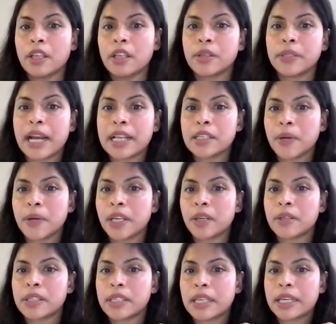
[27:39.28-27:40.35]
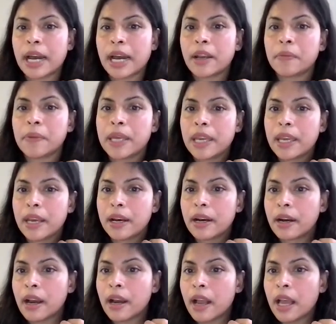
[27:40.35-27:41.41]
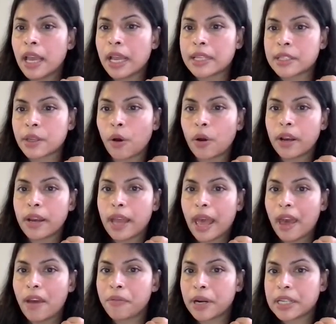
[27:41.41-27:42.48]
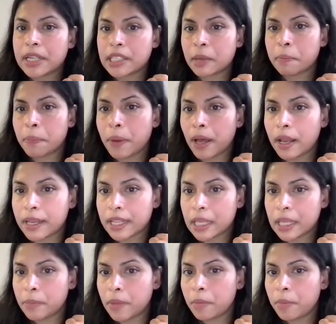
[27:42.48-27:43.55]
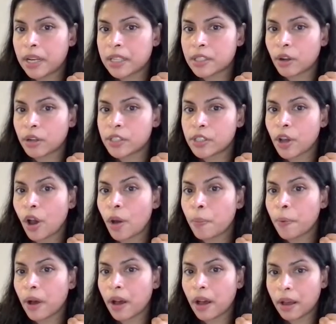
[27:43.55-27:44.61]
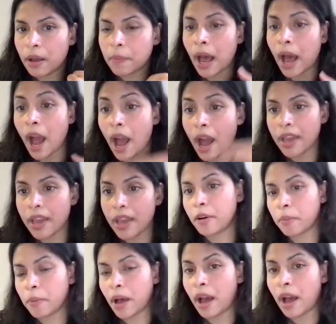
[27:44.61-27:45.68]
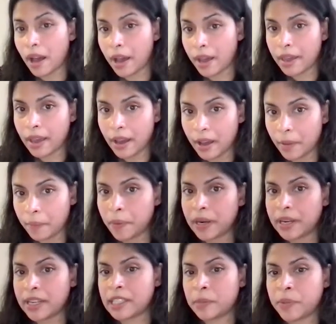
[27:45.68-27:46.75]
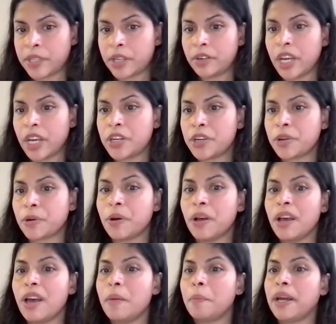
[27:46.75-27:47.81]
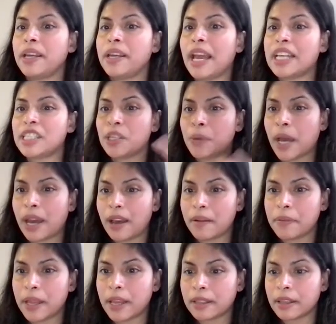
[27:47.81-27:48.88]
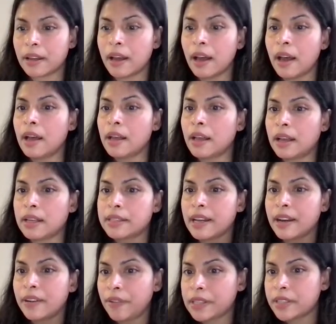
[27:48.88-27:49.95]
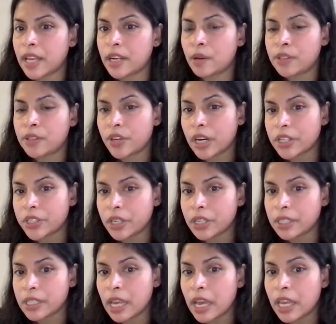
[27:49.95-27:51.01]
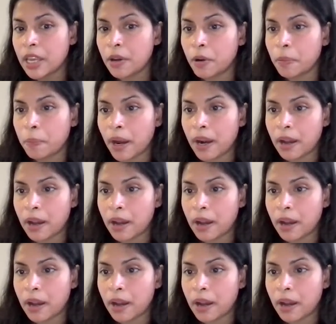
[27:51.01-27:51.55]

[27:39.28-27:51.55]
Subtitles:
So that's what you see kind of here. It's on an average, the bulk and the membrane is on top, high participation ratio. But as you have like the surface nanostructures, your